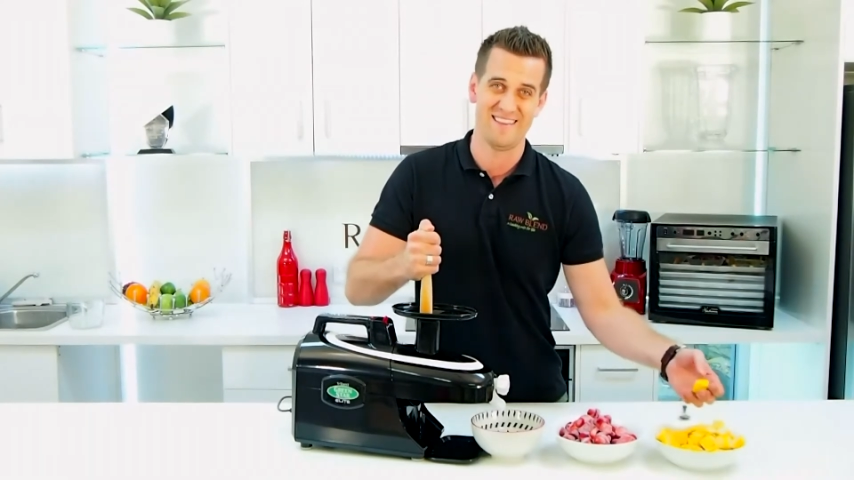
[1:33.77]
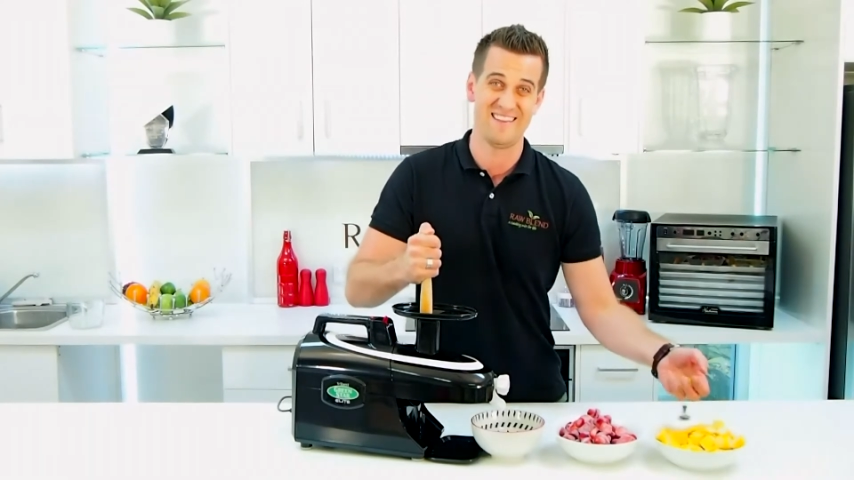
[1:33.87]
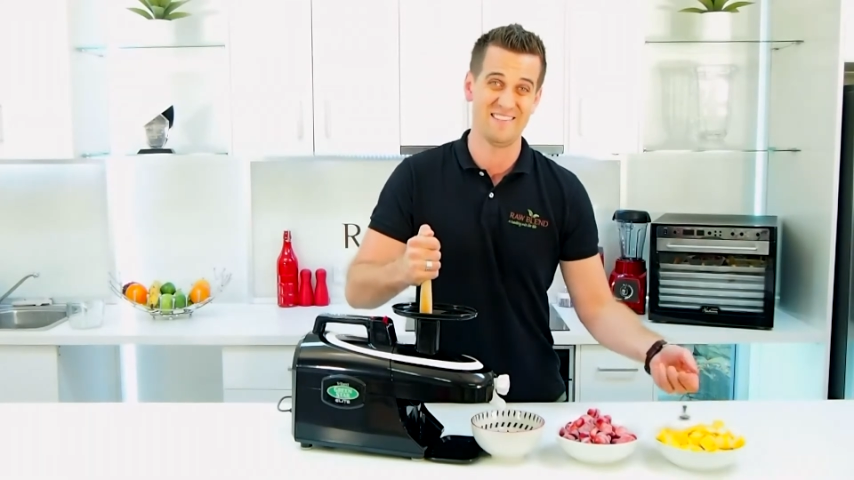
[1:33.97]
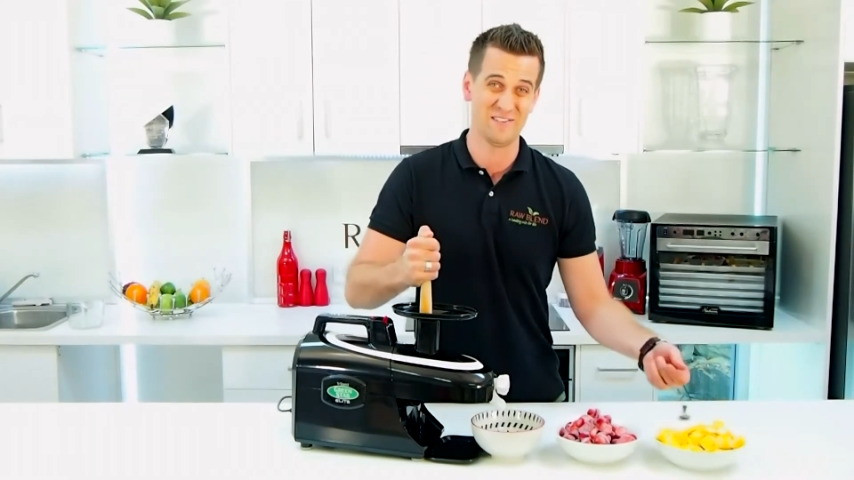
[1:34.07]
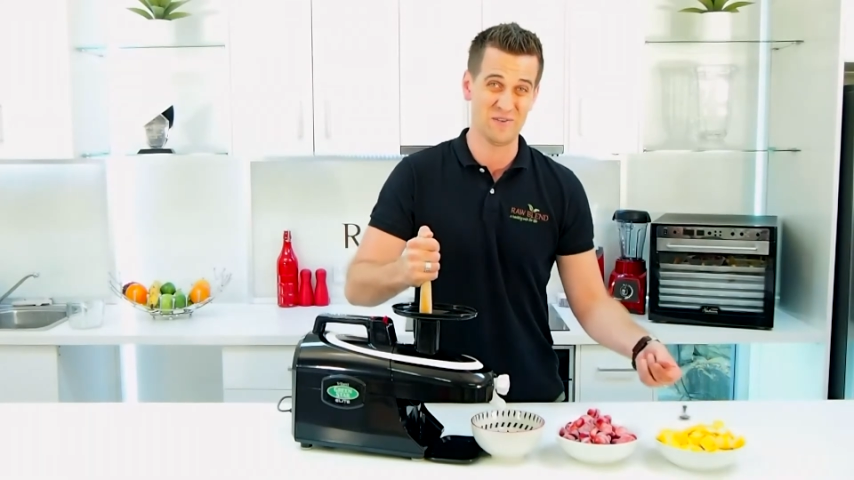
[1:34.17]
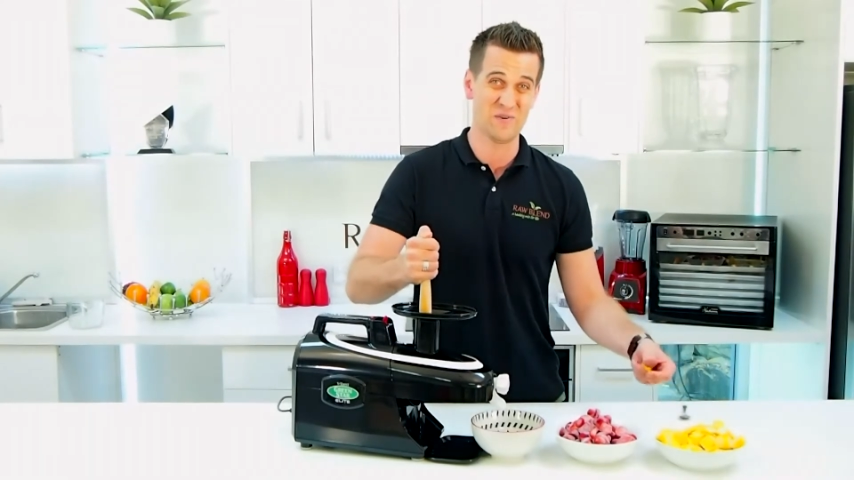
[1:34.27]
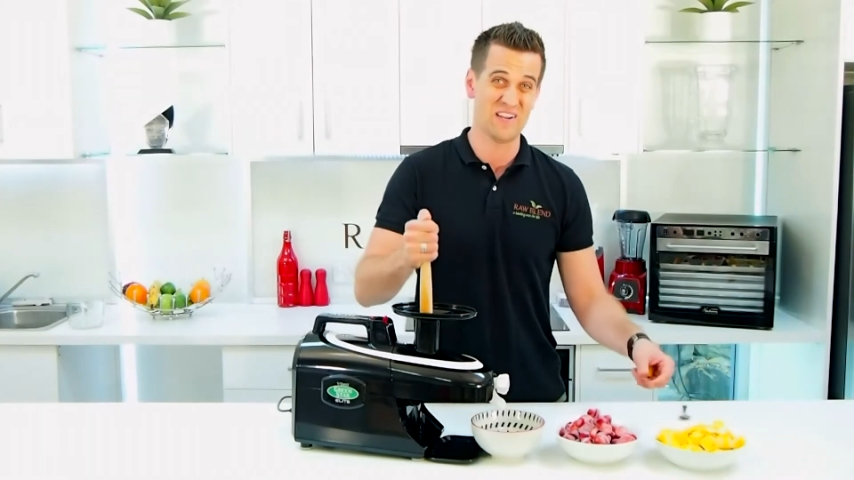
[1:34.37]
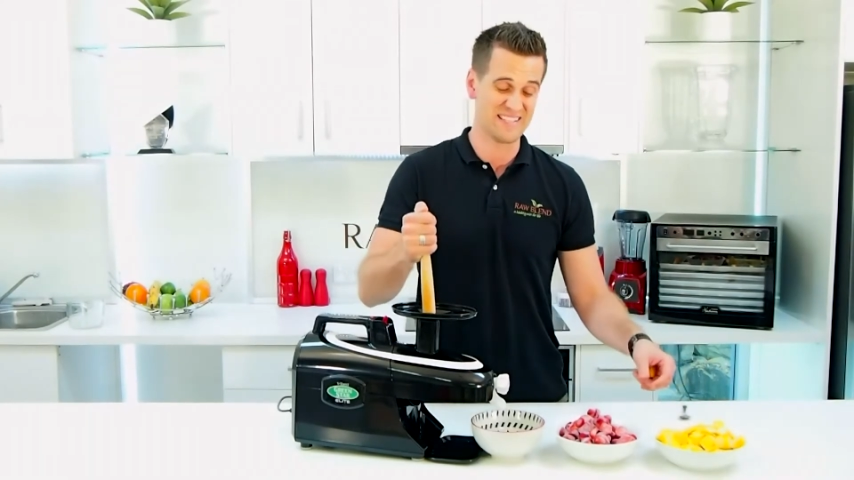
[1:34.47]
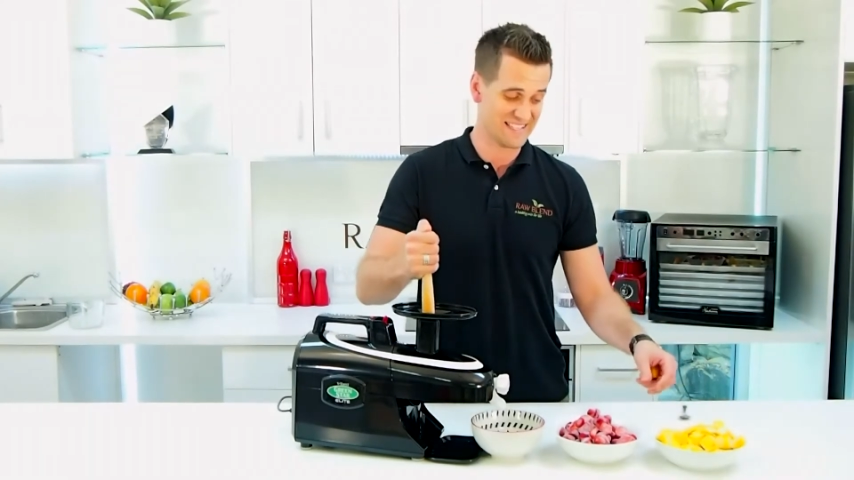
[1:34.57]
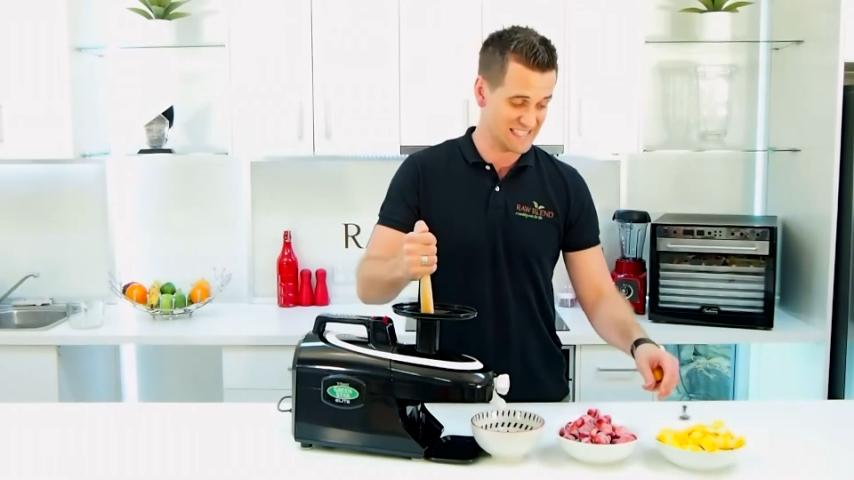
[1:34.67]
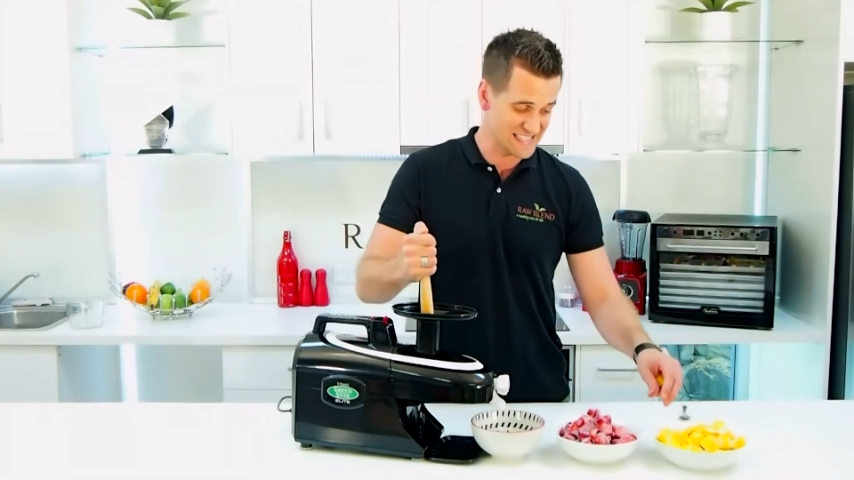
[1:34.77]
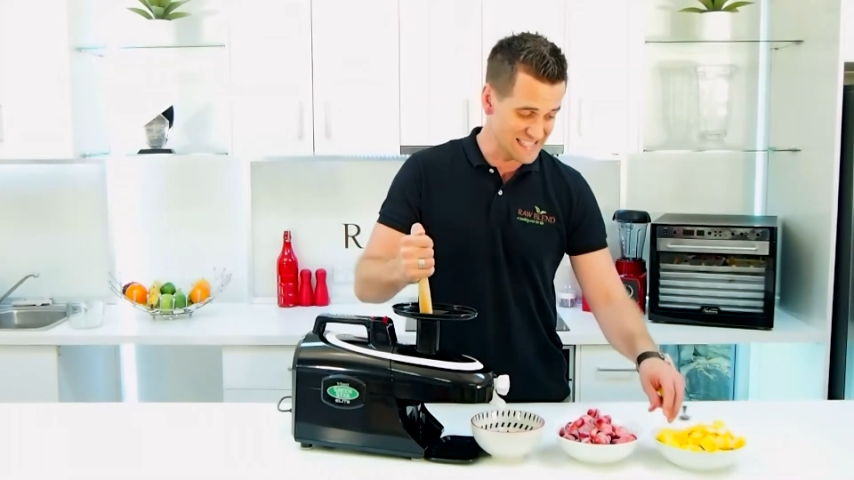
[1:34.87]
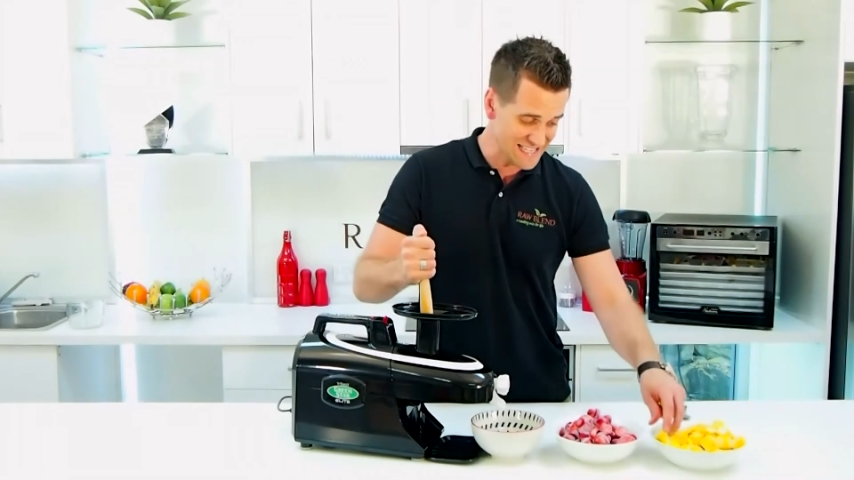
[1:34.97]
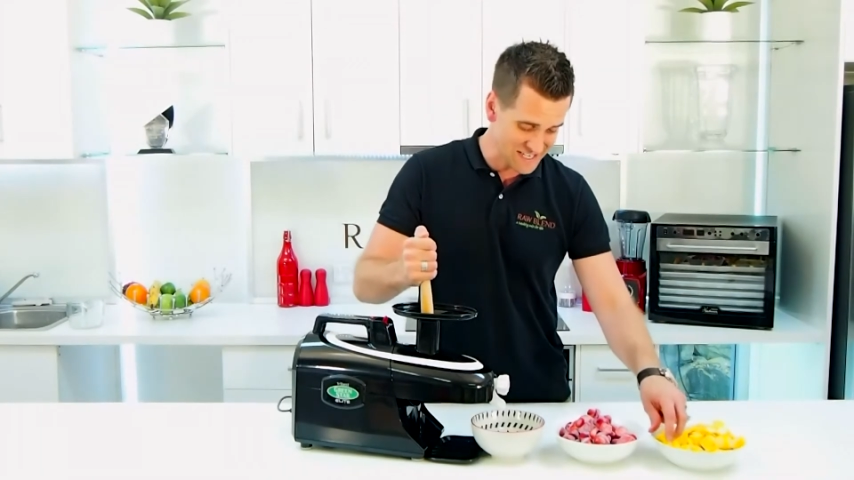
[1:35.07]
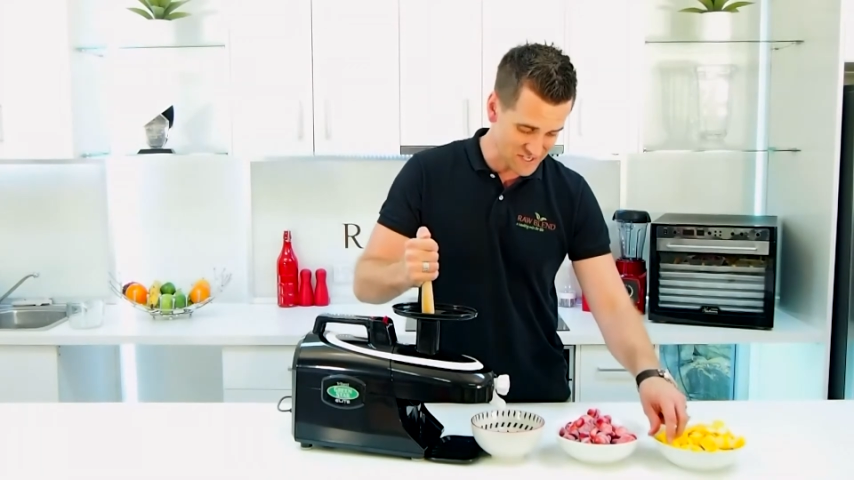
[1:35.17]
into a
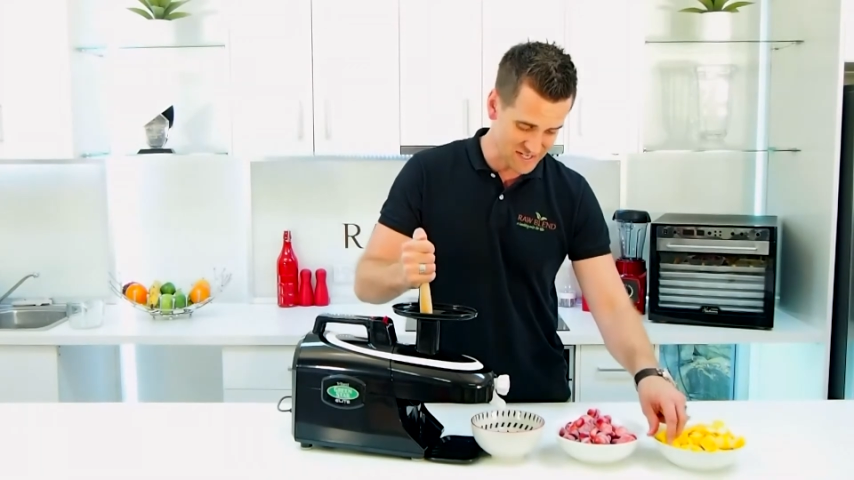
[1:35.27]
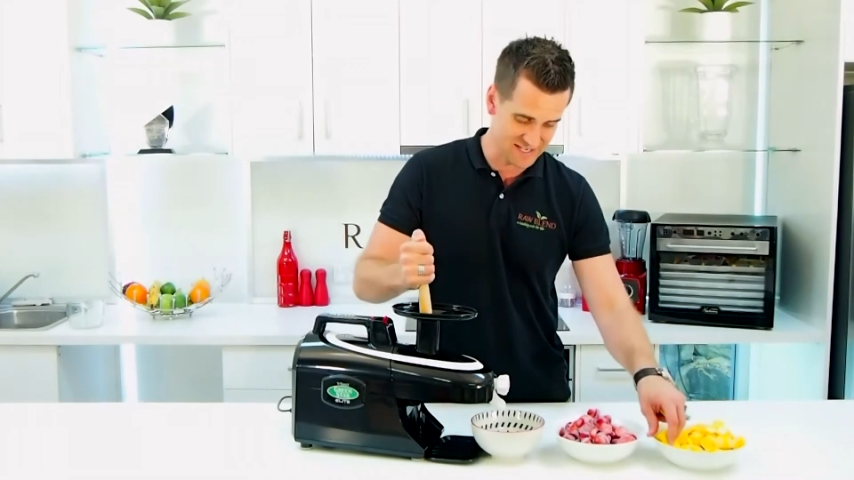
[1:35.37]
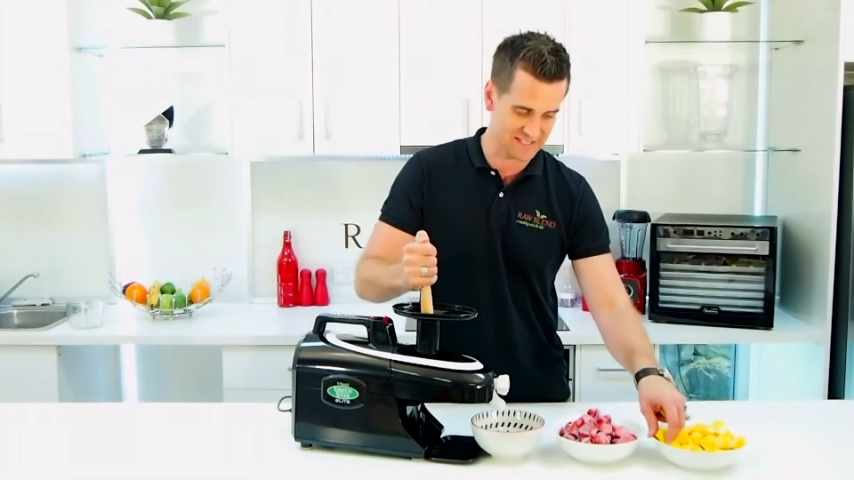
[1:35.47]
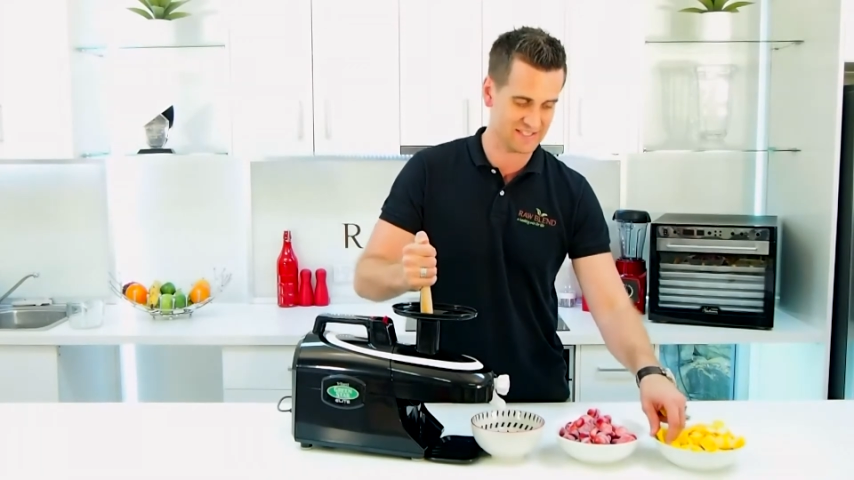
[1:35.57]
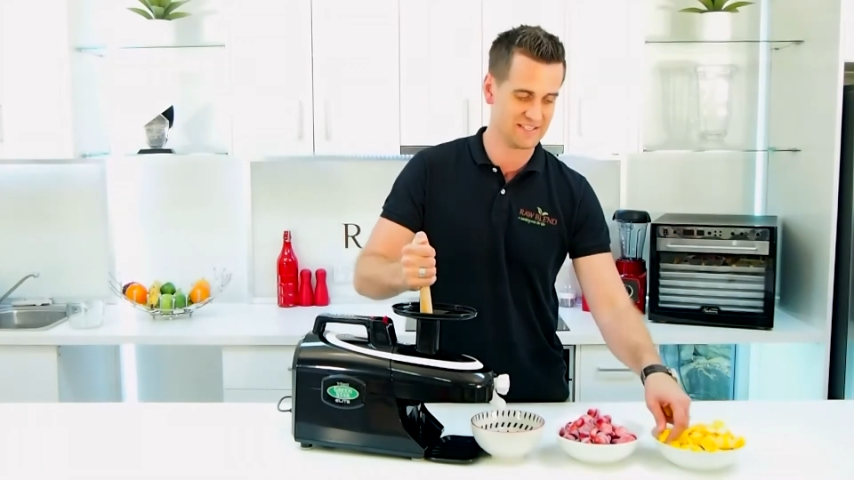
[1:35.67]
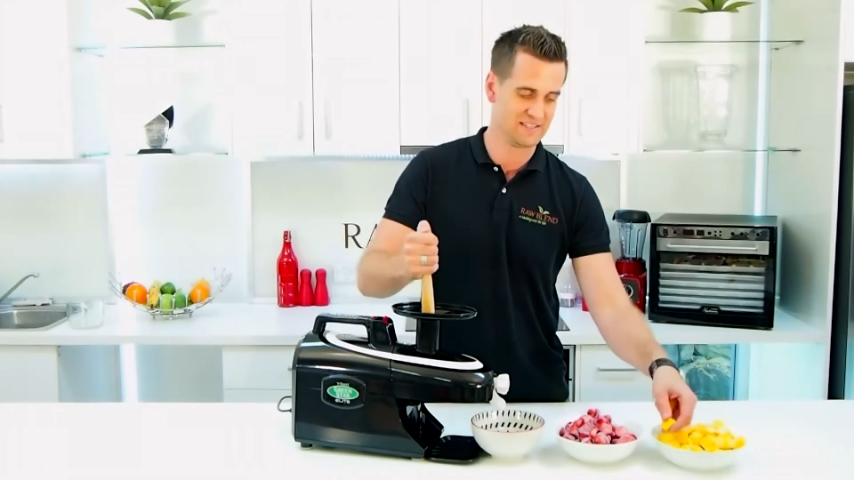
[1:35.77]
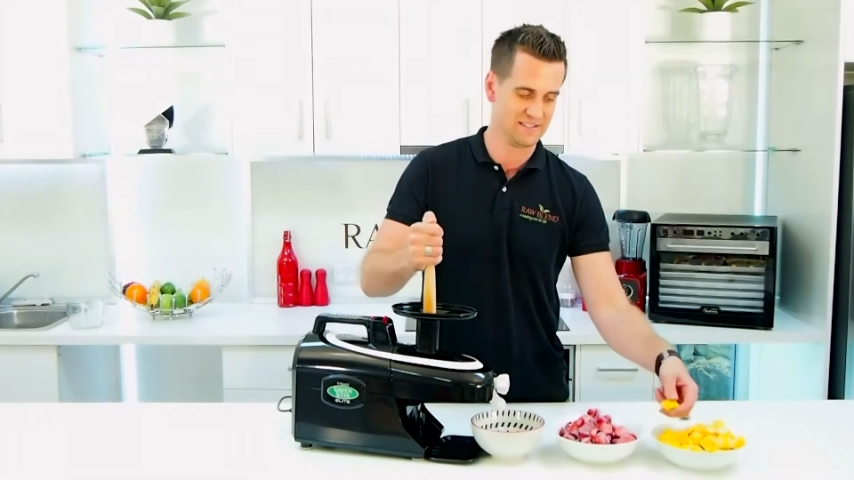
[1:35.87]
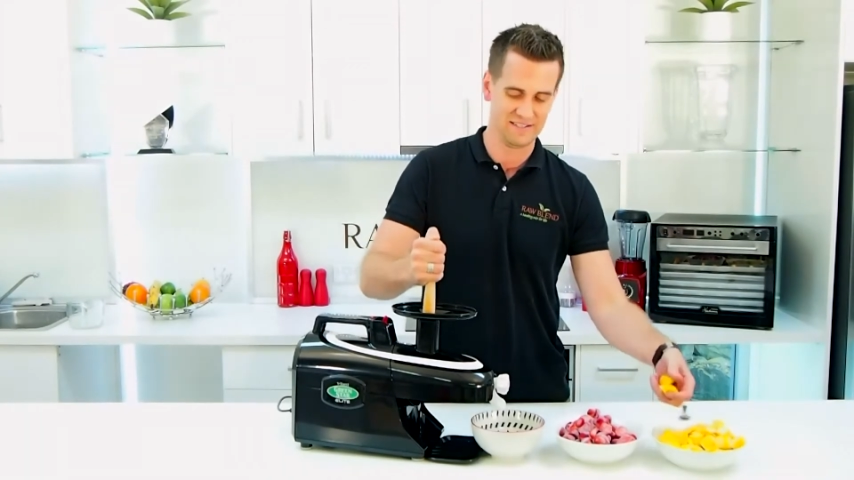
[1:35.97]
delicious